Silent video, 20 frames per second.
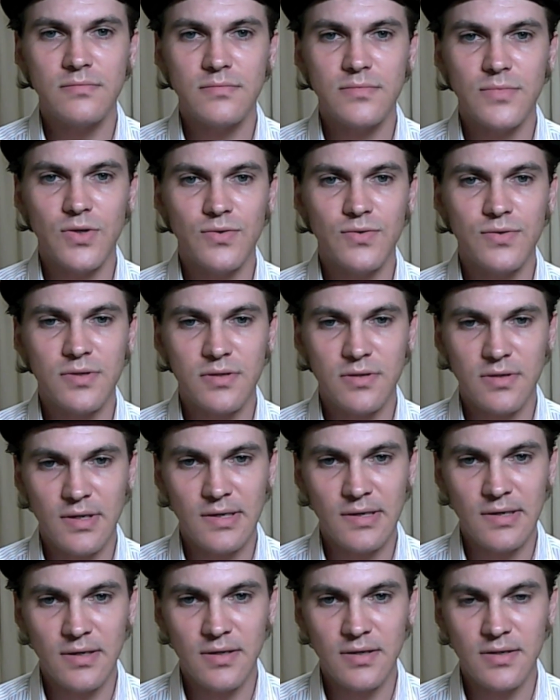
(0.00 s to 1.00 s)
You
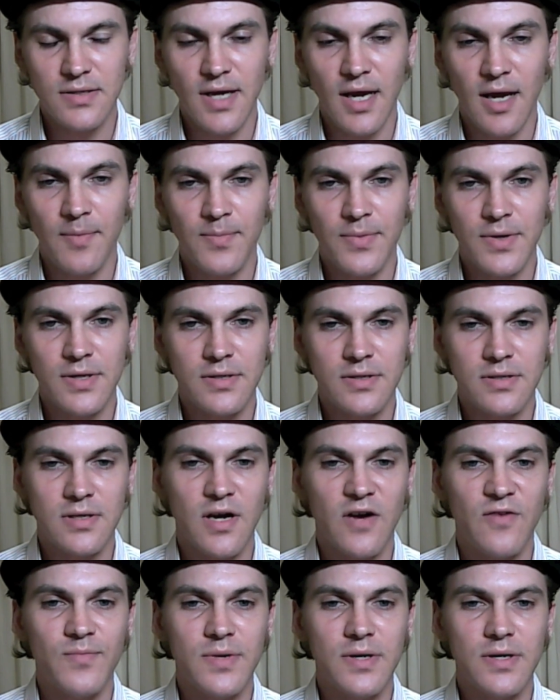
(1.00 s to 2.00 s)
see the Japanese
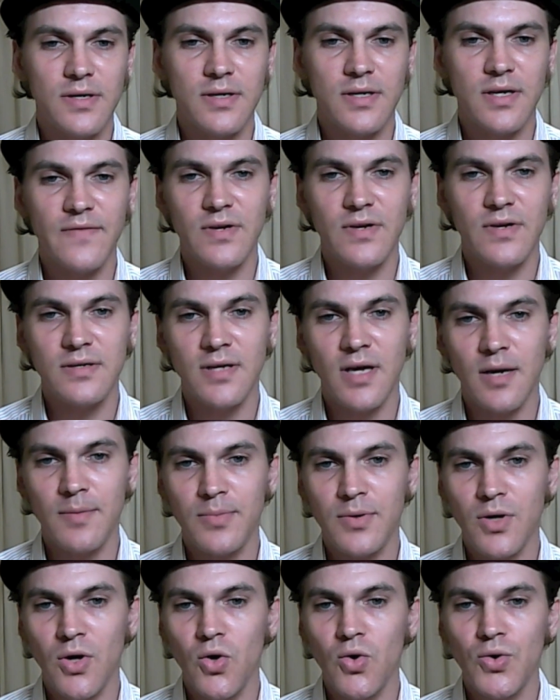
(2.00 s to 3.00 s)
government giving
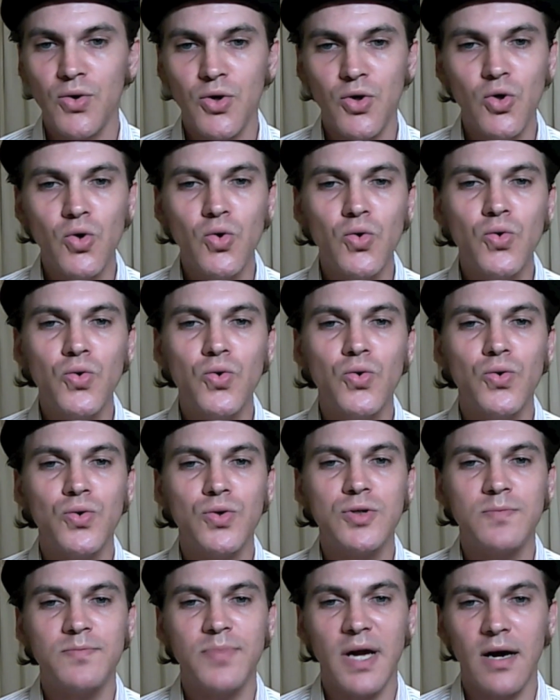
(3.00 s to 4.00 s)
TEPCO
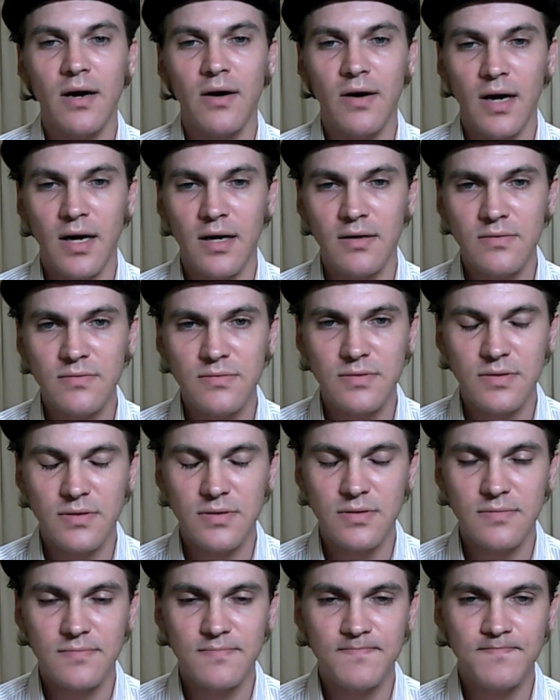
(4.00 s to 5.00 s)
huge
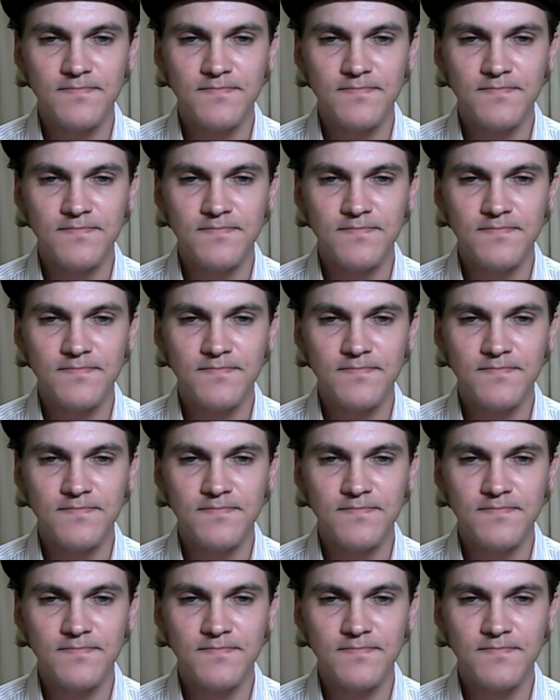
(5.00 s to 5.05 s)
bailouts.